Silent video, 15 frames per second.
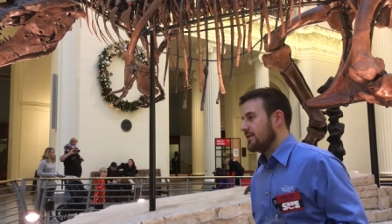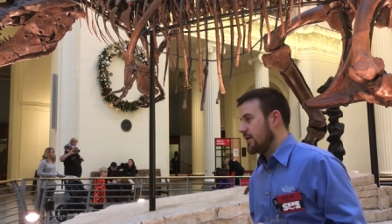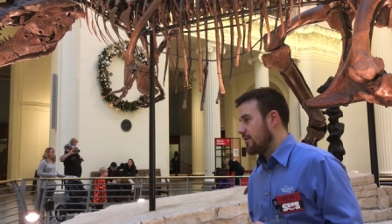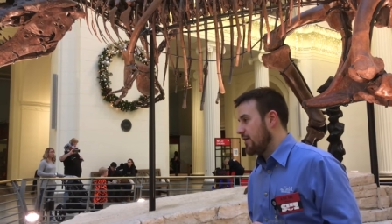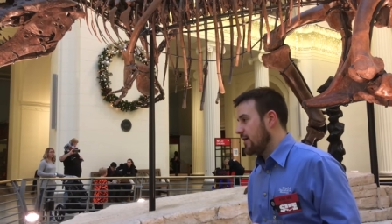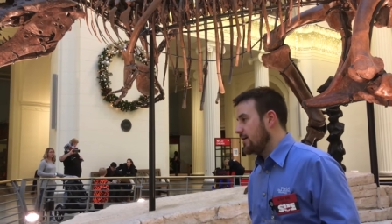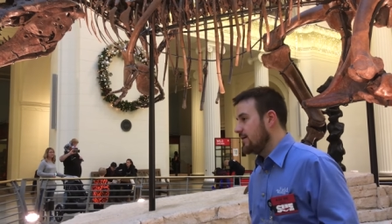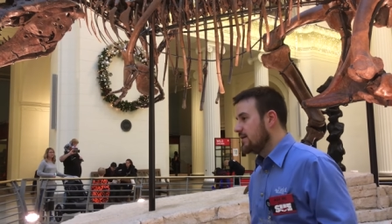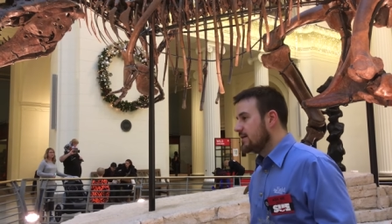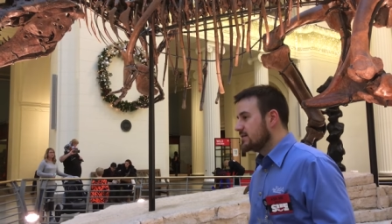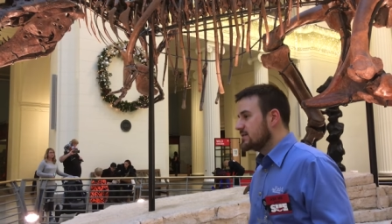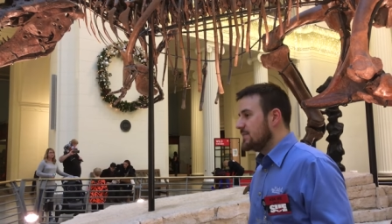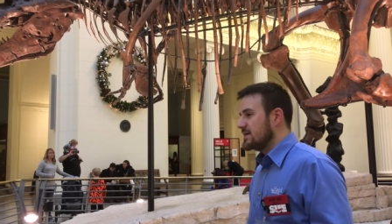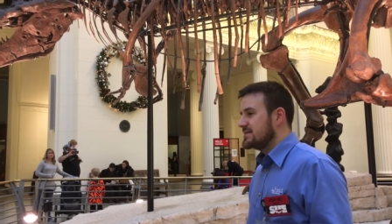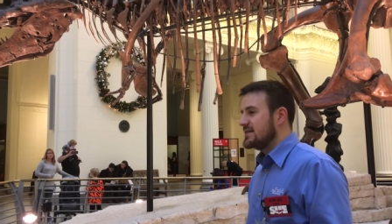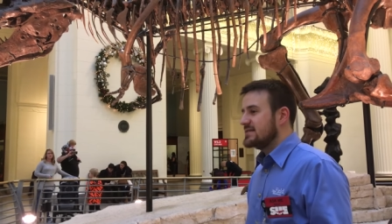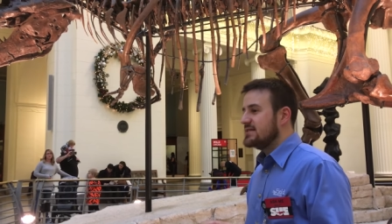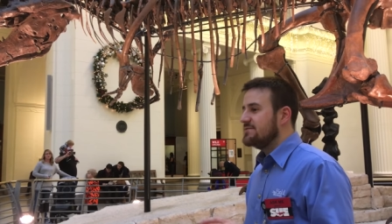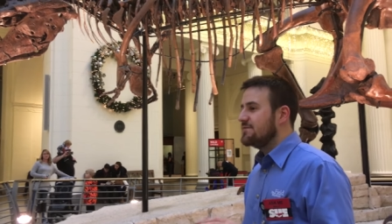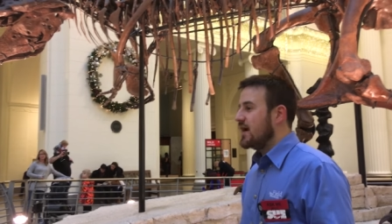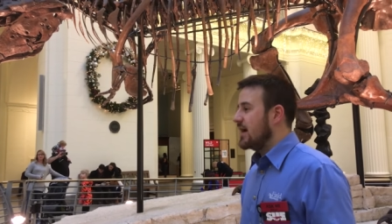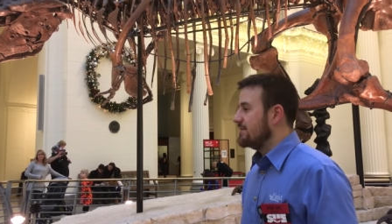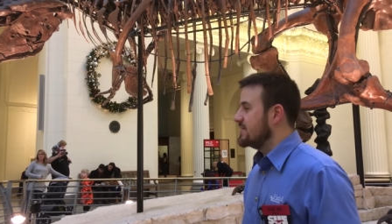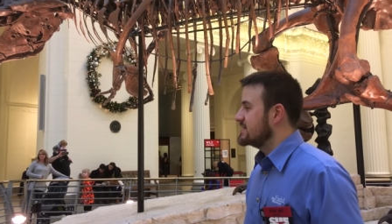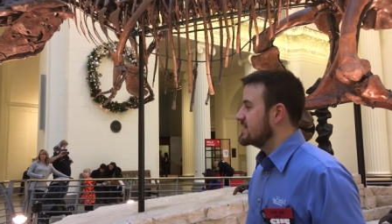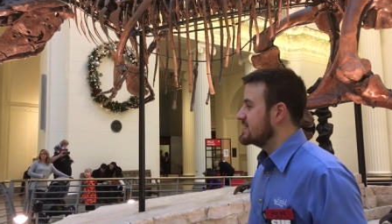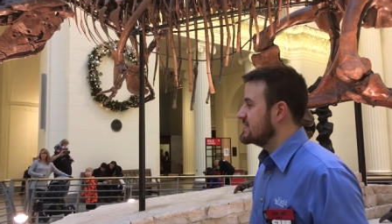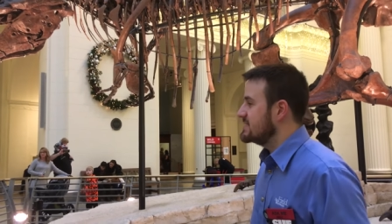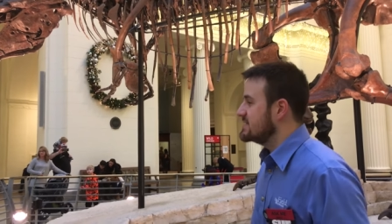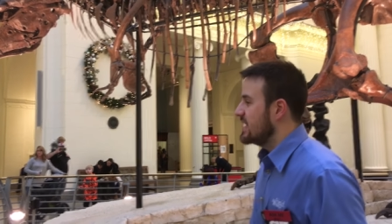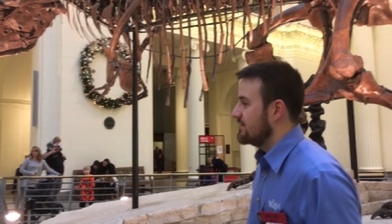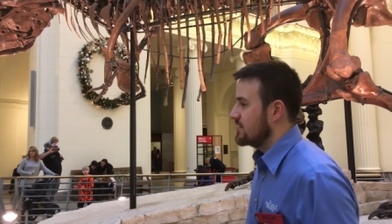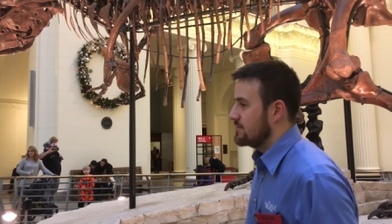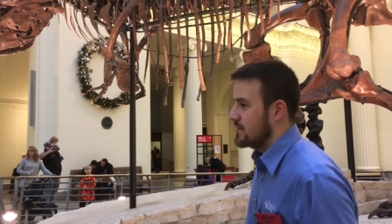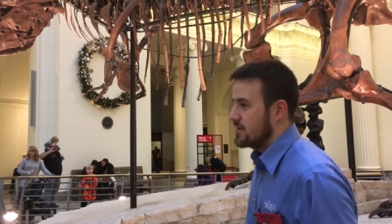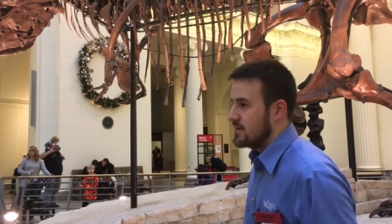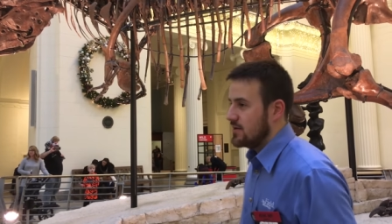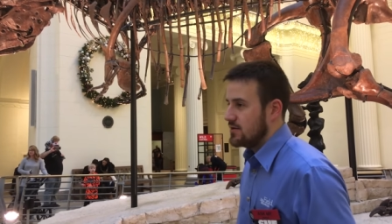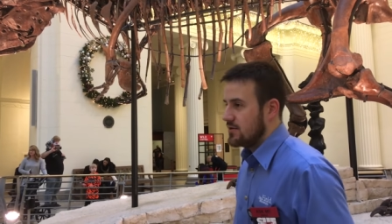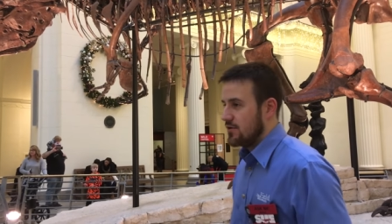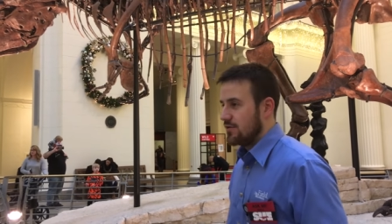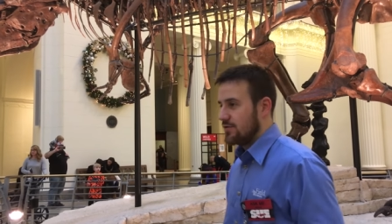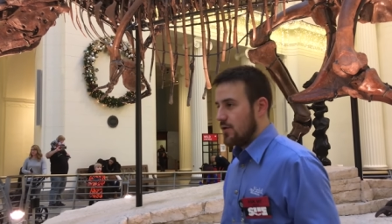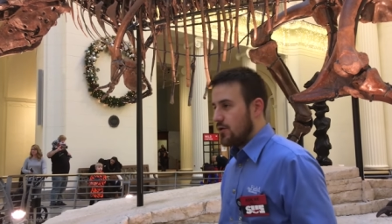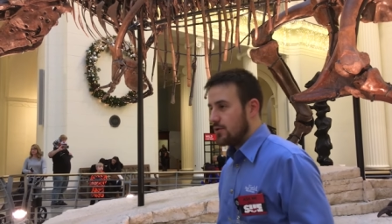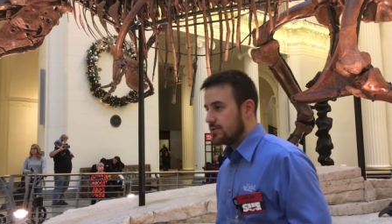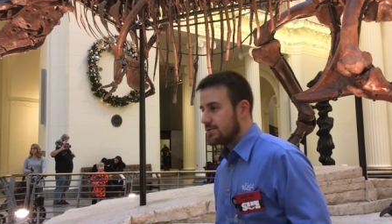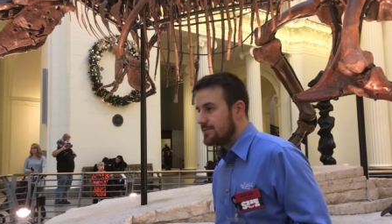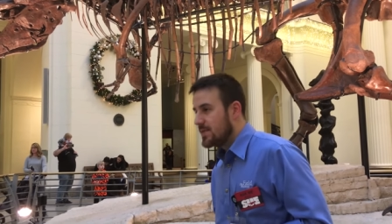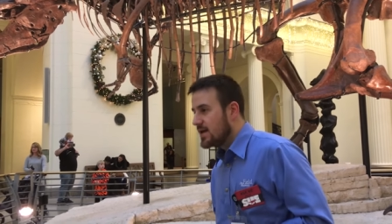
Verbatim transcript: an area that's about 65 to 67 million years old.